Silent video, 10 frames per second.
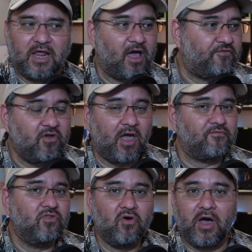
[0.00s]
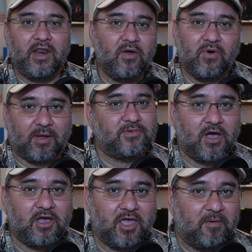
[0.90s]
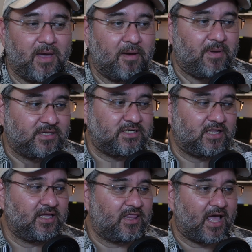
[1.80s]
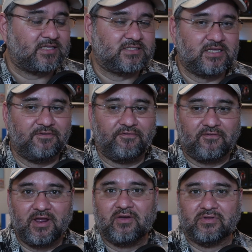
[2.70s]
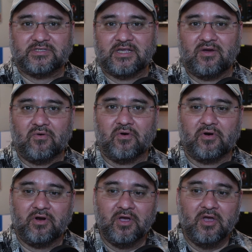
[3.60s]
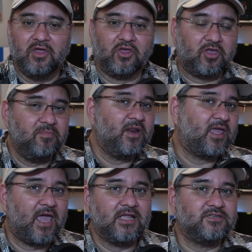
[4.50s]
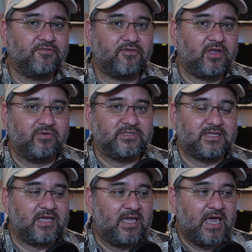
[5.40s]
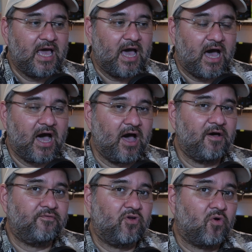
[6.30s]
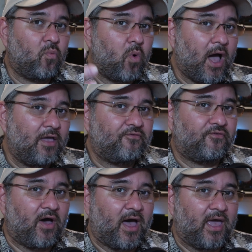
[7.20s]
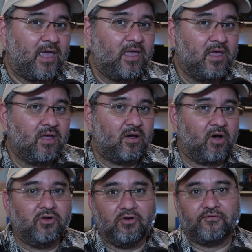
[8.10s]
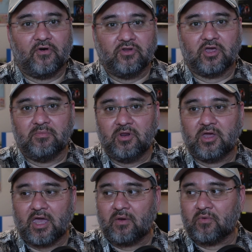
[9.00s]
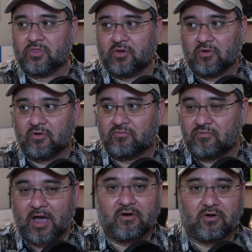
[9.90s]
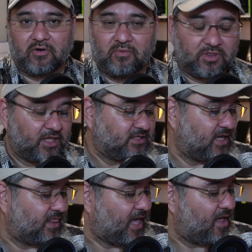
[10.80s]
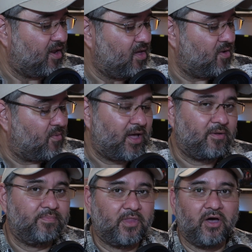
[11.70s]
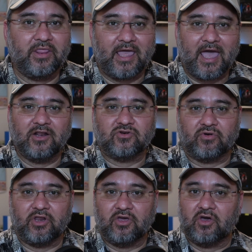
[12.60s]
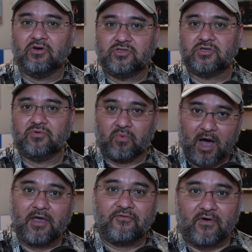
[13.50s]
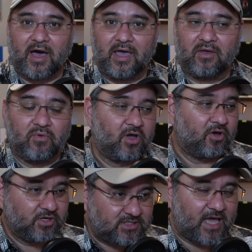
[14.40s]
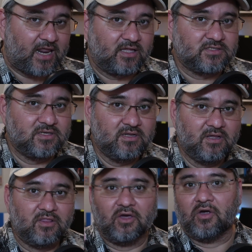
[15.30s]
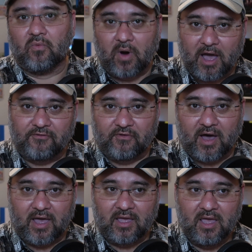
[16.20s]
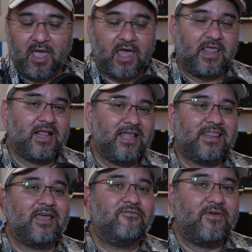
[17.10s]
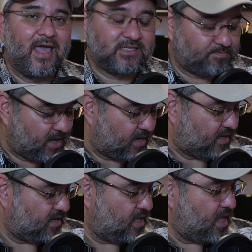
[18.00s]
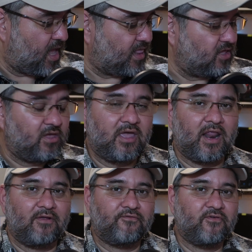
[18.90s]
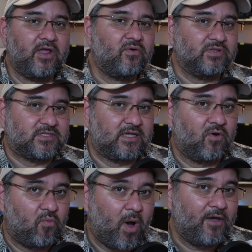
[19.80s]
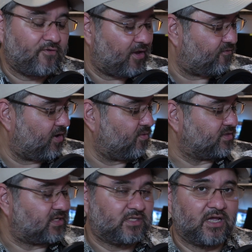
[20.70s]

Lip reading: Now, if you have no idea what I'm talking about, basically that's the frequency or the communication frequency of your Wi-Fi on your phone to communicate with your router and things like that. Well, on the Android, you go to Wi-Fi, go to settings, then go to Wi-Fi, and then click the advanced button, and then you hit frequency or Wi-Fi frequency.